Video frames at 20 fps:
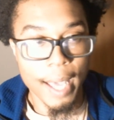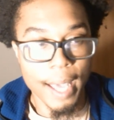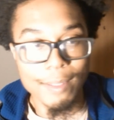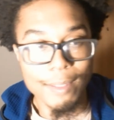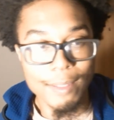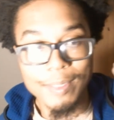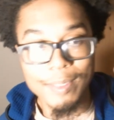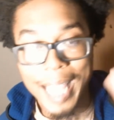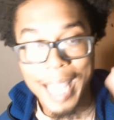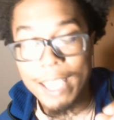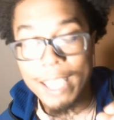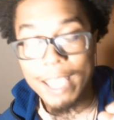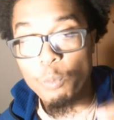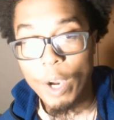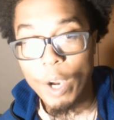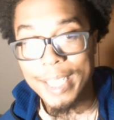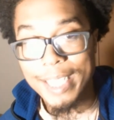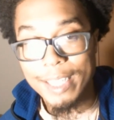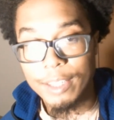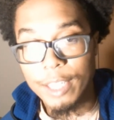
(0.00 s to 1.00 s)
they
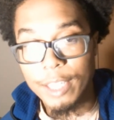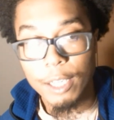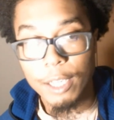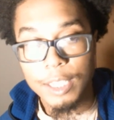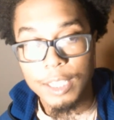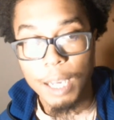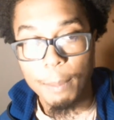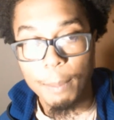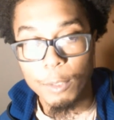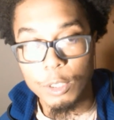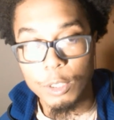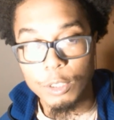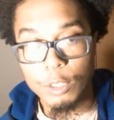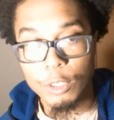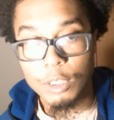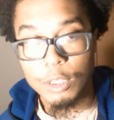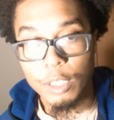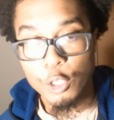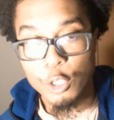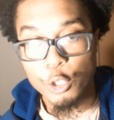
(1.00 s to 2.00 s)
wanted their
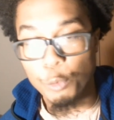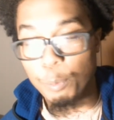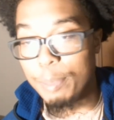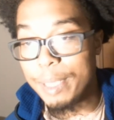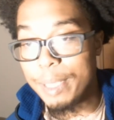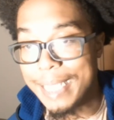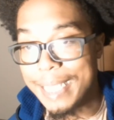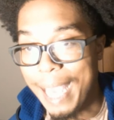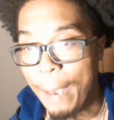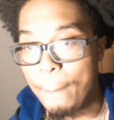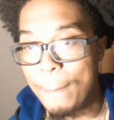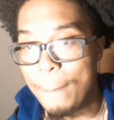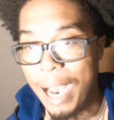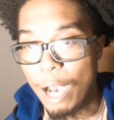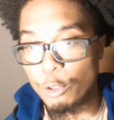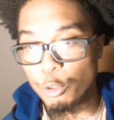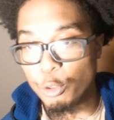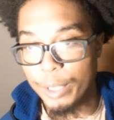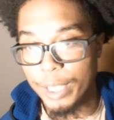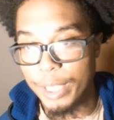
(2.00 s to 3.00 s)
numbers to be
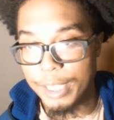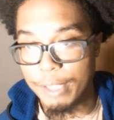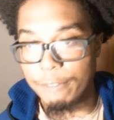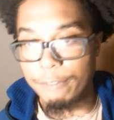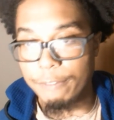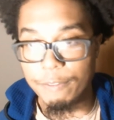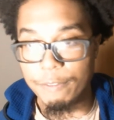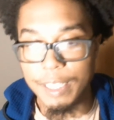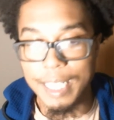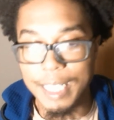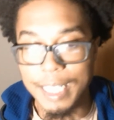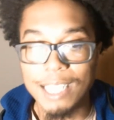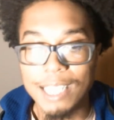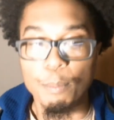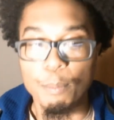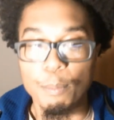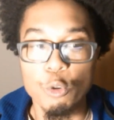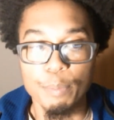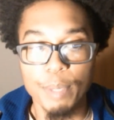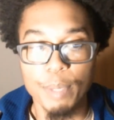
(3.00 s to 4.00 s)
about 350. That's
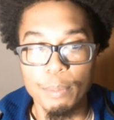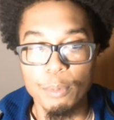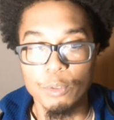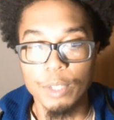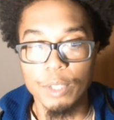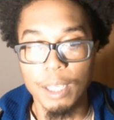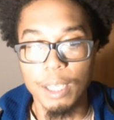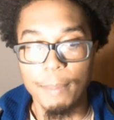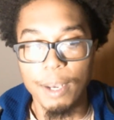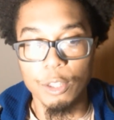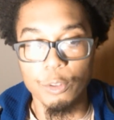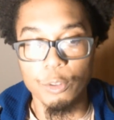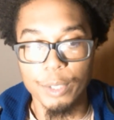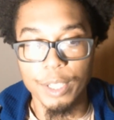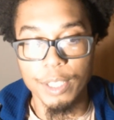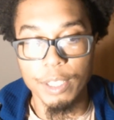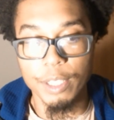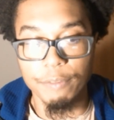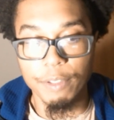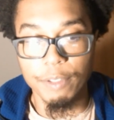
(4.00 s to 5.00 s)
most people think about
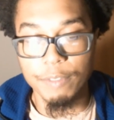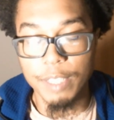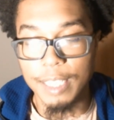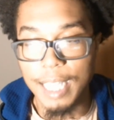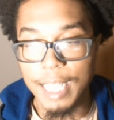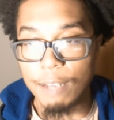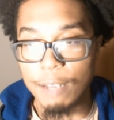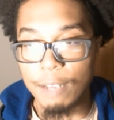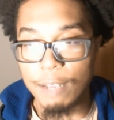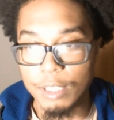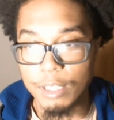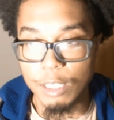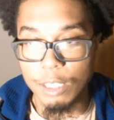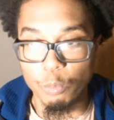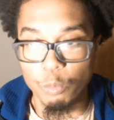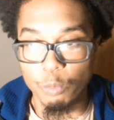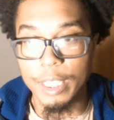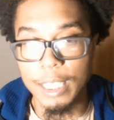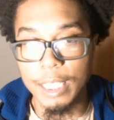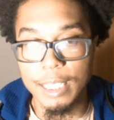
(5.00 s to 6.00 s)
350,000 is a
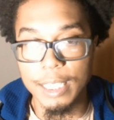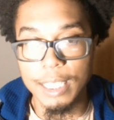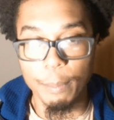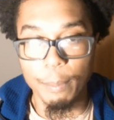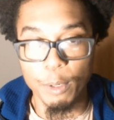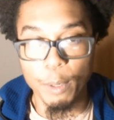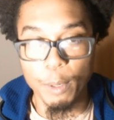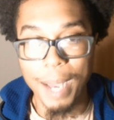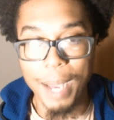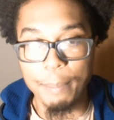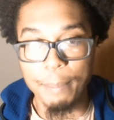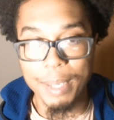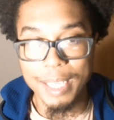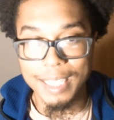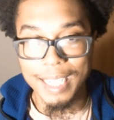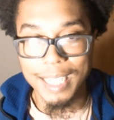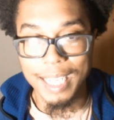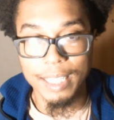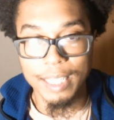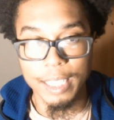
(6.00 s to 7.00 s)
really good number. In my
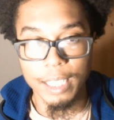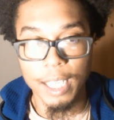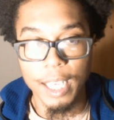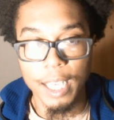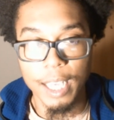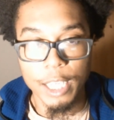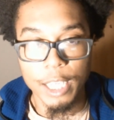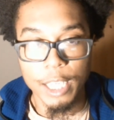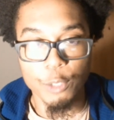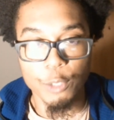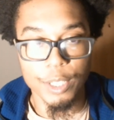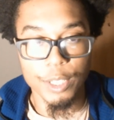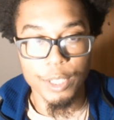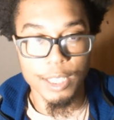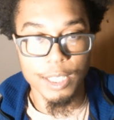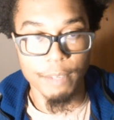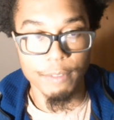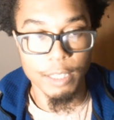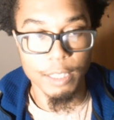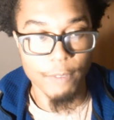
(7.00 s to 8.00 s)
opinion, I think
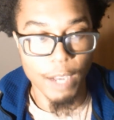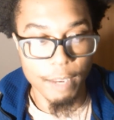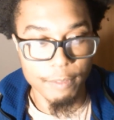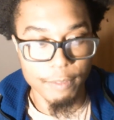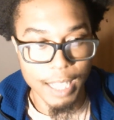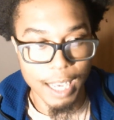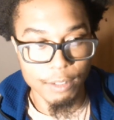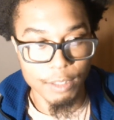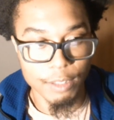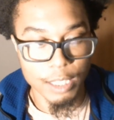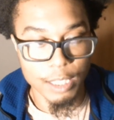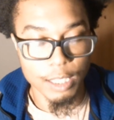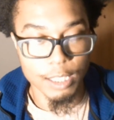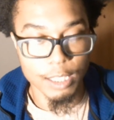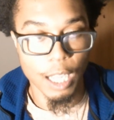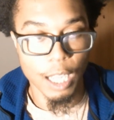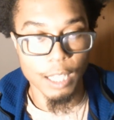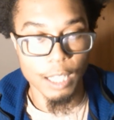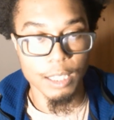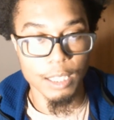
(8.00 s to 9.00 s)
275,000 is a
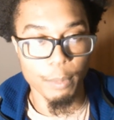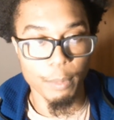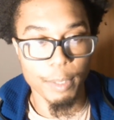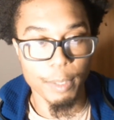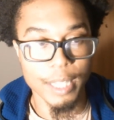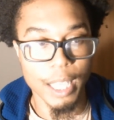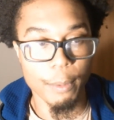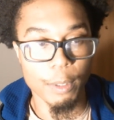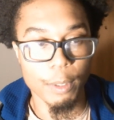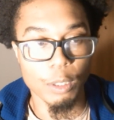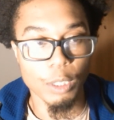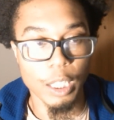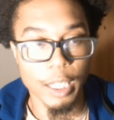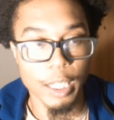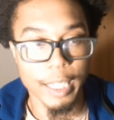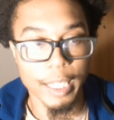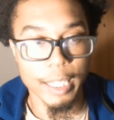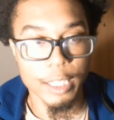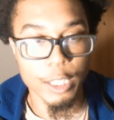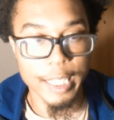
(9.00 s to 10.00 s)
solid number, but they were
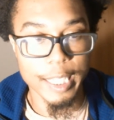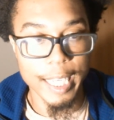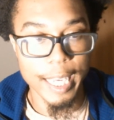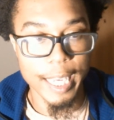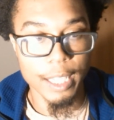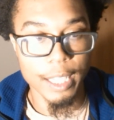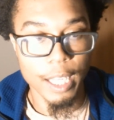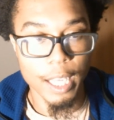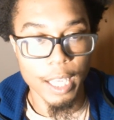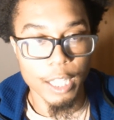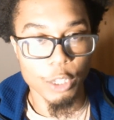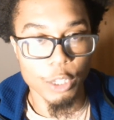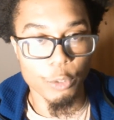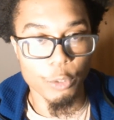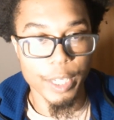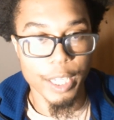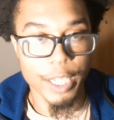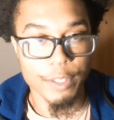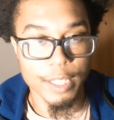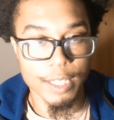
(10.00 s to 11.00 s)
looking to get
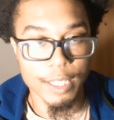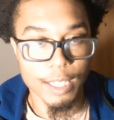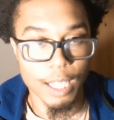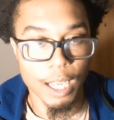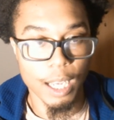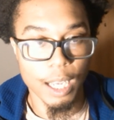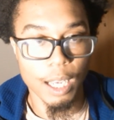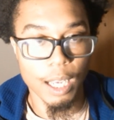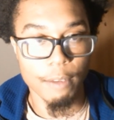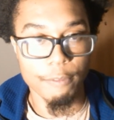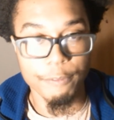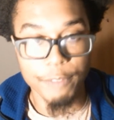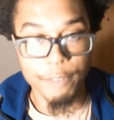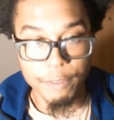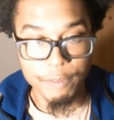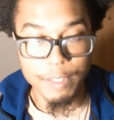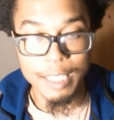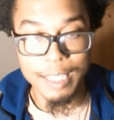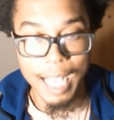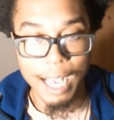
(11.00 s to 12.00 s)

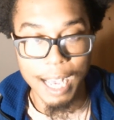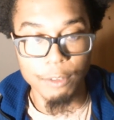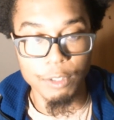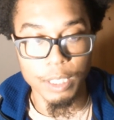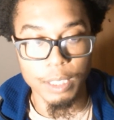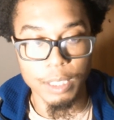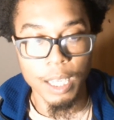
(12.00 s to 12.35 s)
350,000.